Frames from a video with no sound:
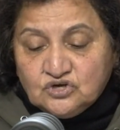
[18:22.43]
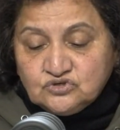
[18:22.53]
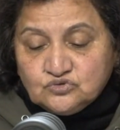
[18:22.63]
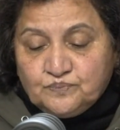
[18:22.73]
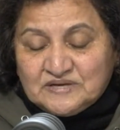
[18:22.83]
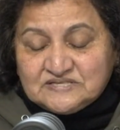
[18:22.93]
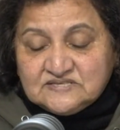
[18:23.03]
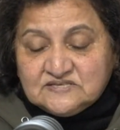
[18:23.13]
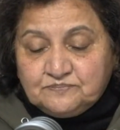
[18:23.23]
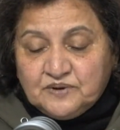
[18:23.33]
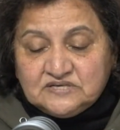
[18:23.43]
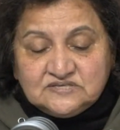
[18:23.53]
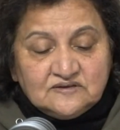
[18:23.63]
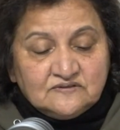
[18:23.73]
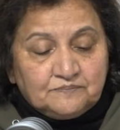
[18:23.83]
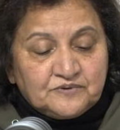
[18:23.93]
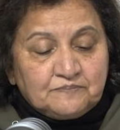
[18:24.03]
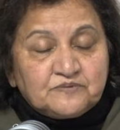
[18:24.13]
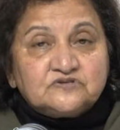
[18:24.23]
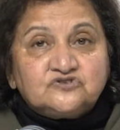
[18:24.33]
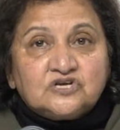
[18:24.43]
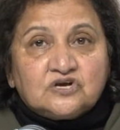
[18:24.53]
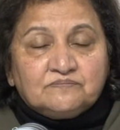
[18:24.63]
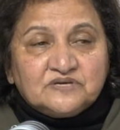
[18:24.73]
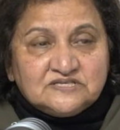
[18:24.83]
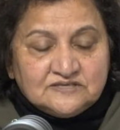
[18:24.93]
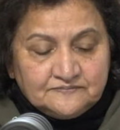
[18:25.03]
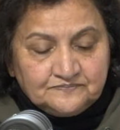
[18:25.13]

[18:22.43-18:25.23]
to participate in the preparatory committee.